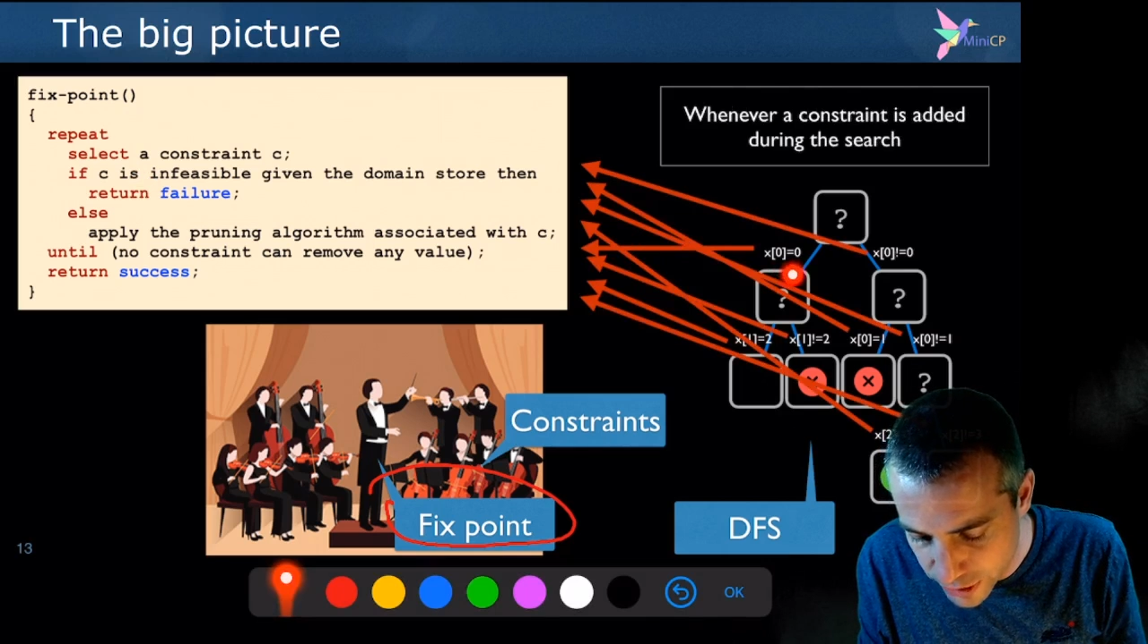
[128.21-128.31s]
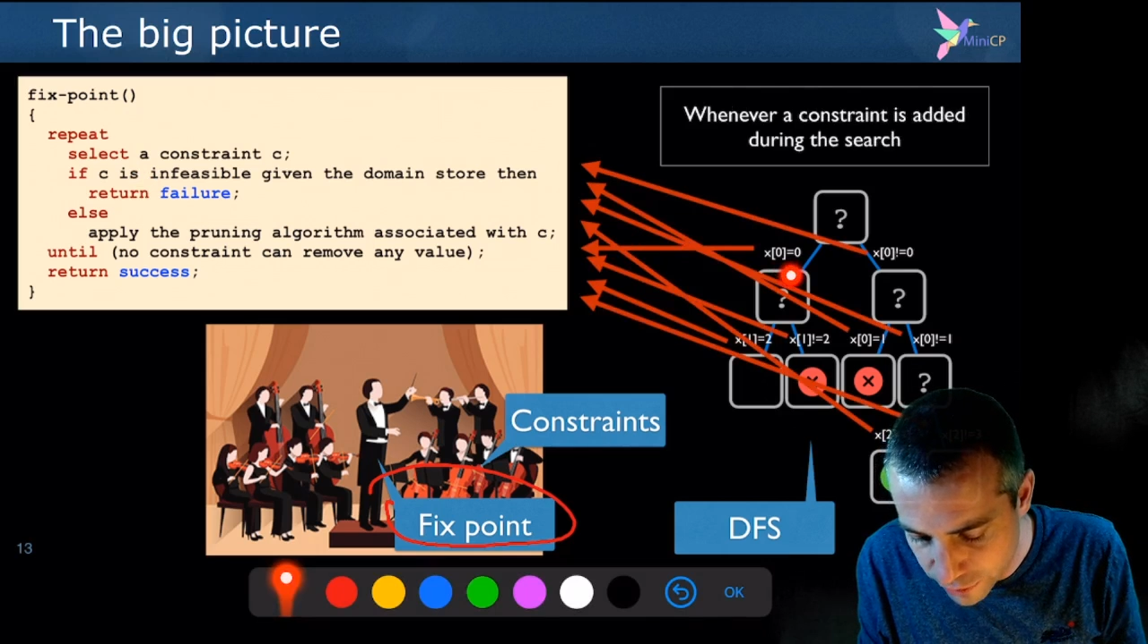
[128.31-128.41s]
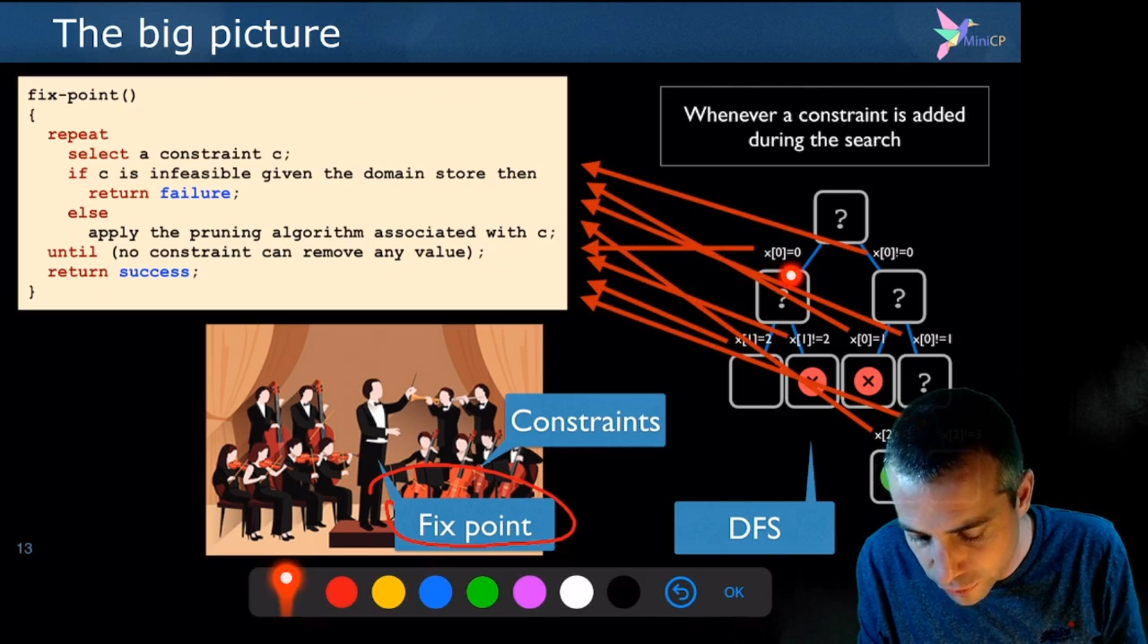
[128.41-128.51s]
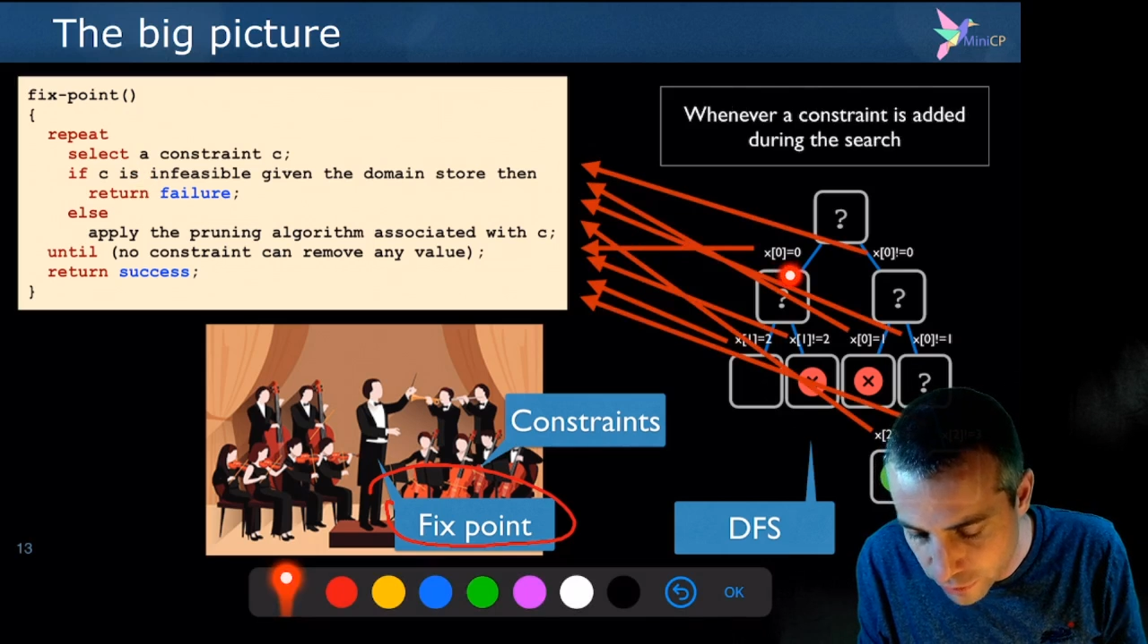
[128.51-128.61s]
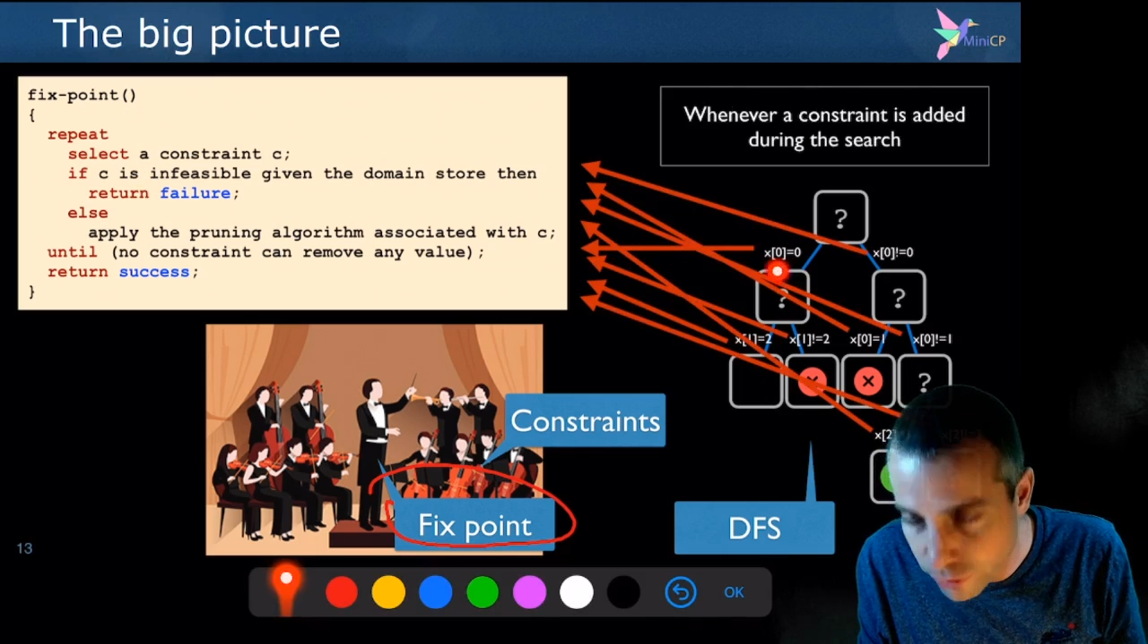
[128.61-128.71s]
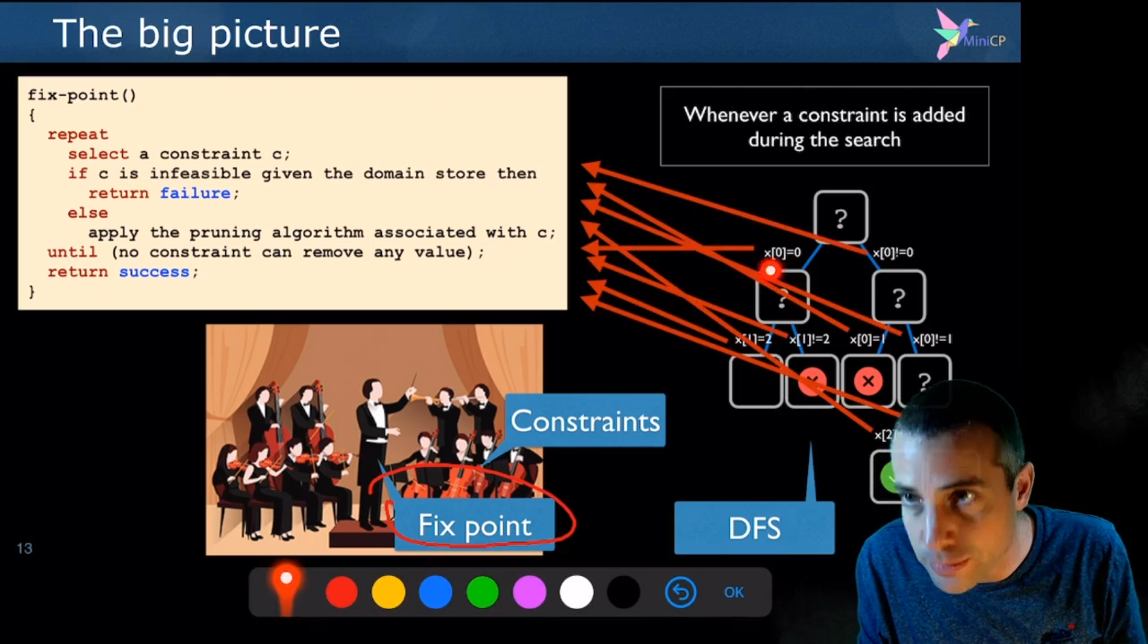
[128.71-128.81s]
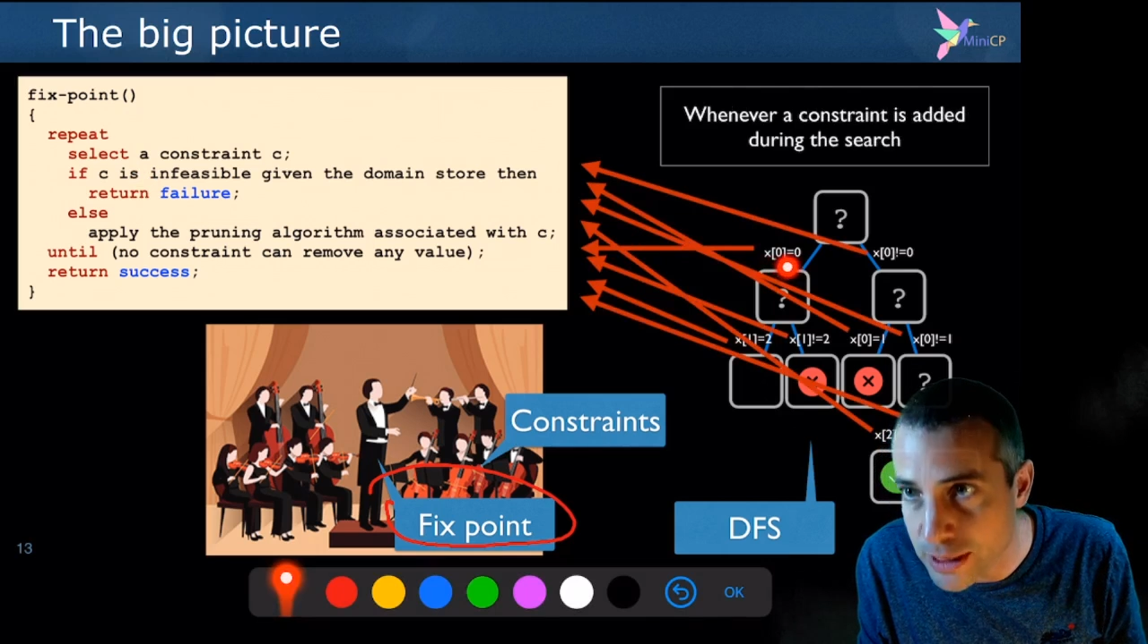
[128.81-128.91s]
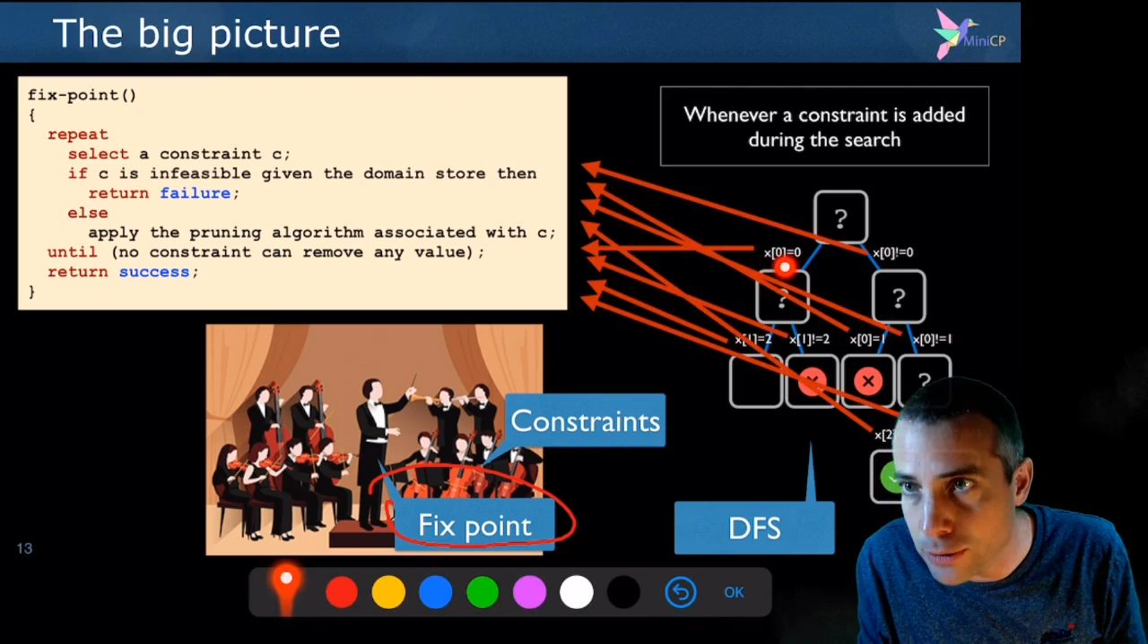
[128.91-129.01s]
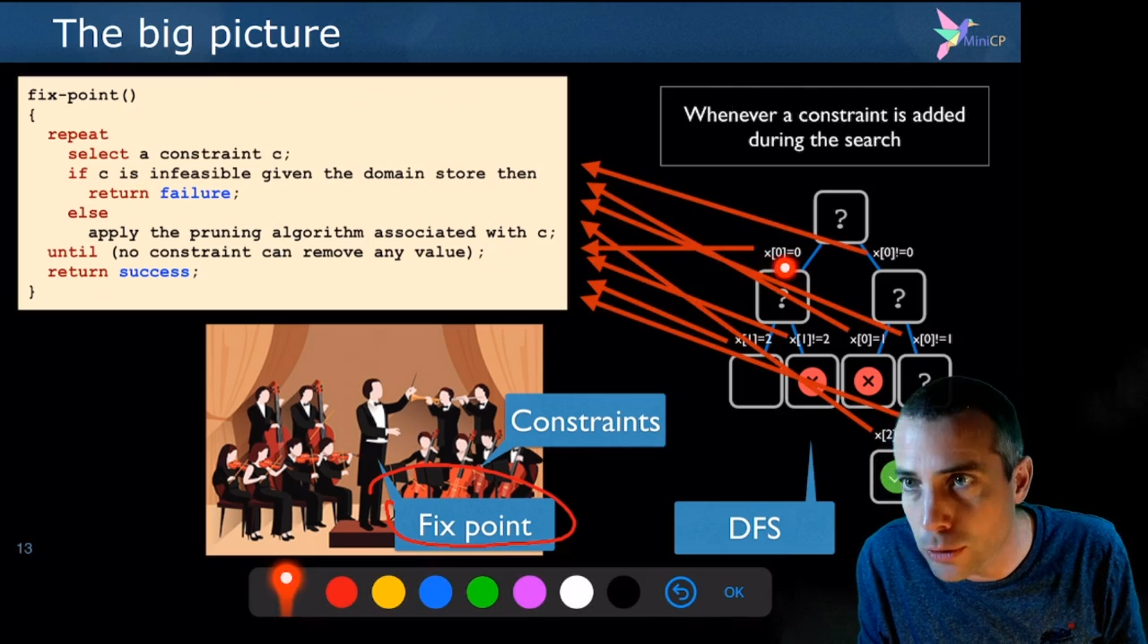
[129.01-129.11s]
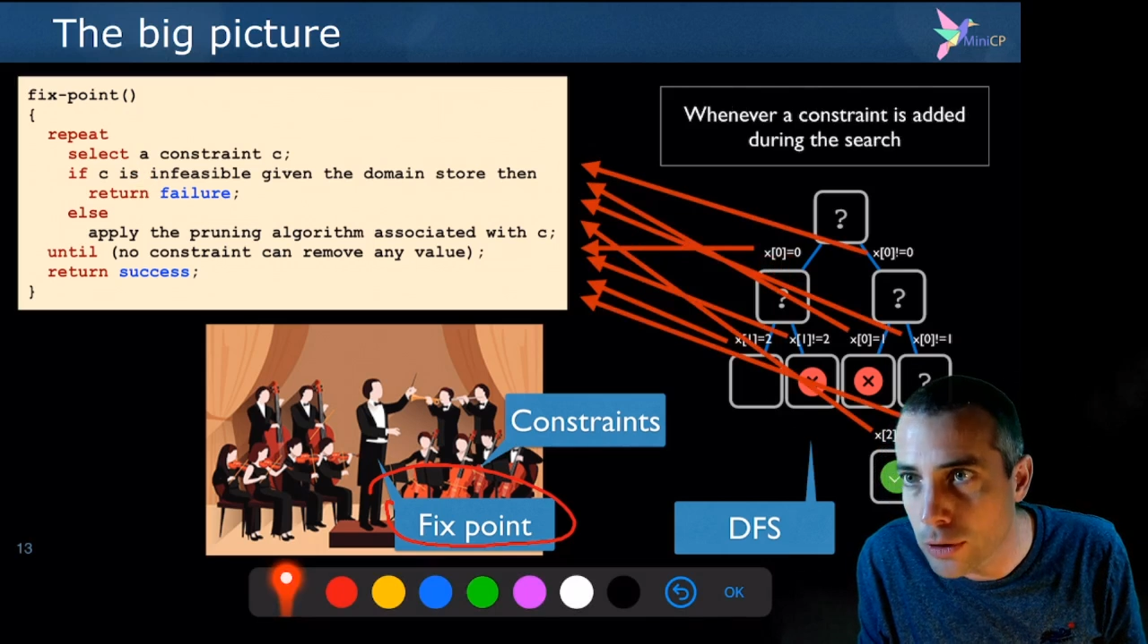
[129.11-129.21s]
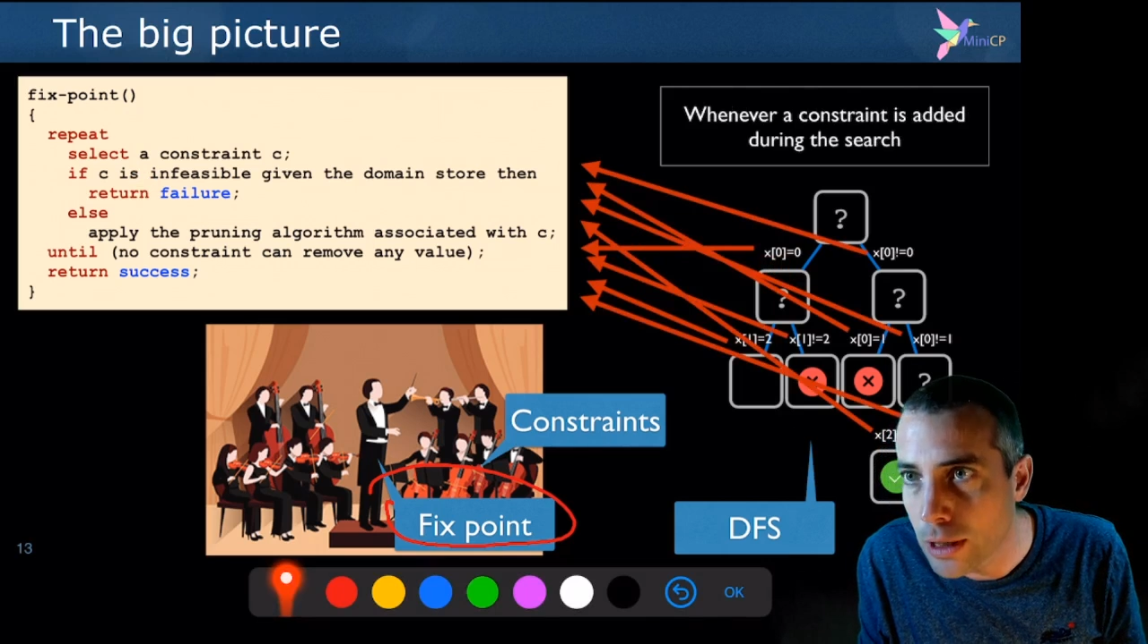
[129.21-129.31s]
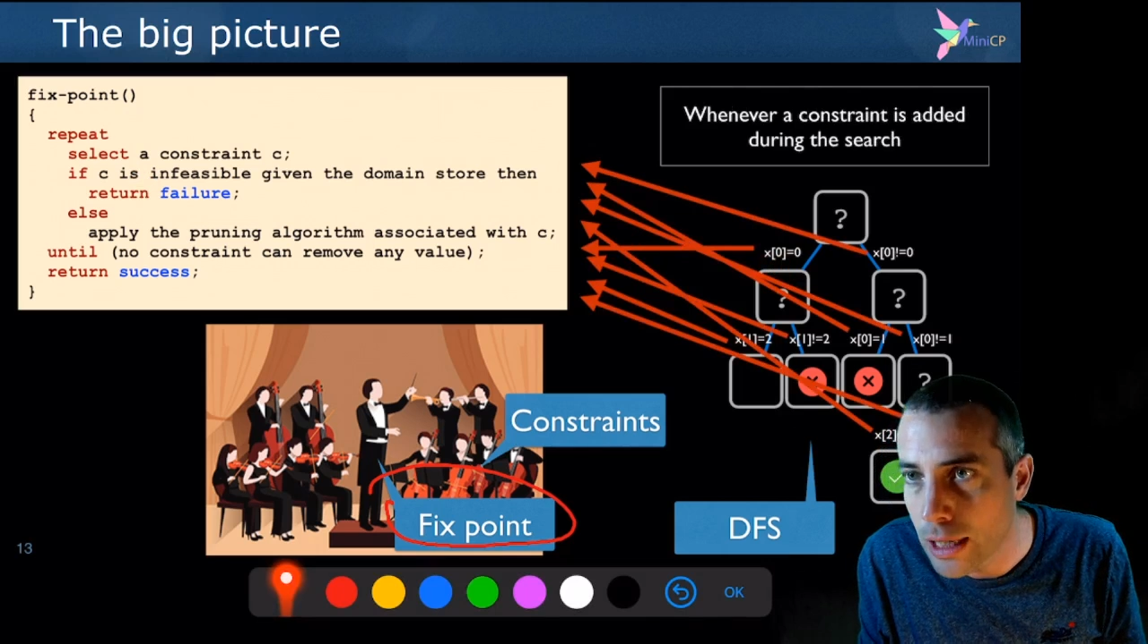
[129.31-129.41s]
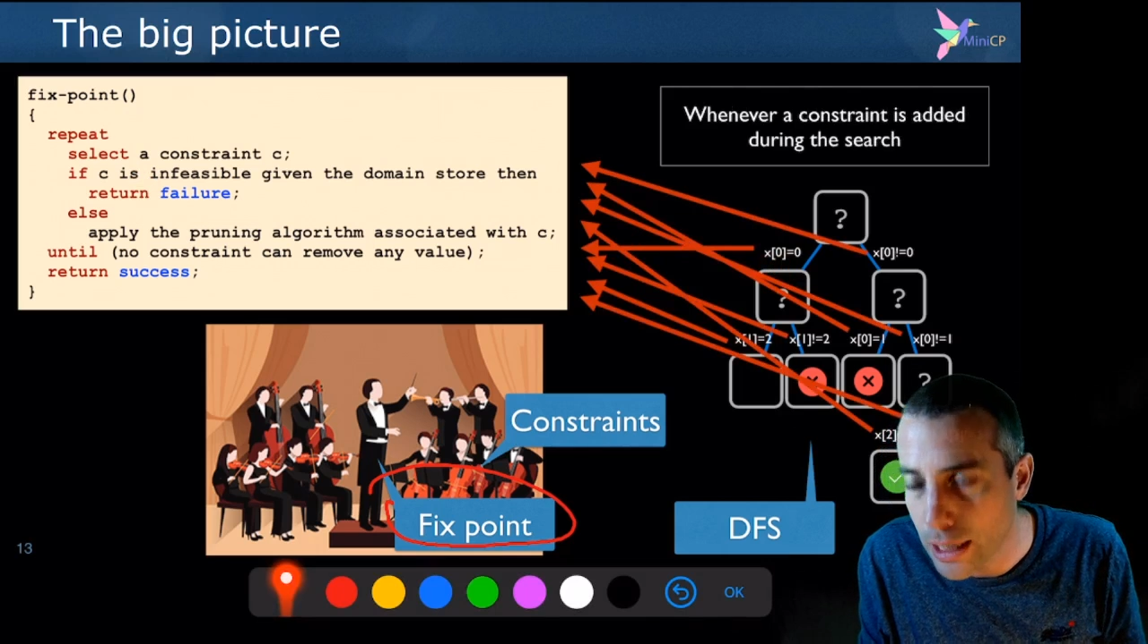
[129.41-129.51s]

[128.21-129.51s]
different from 0,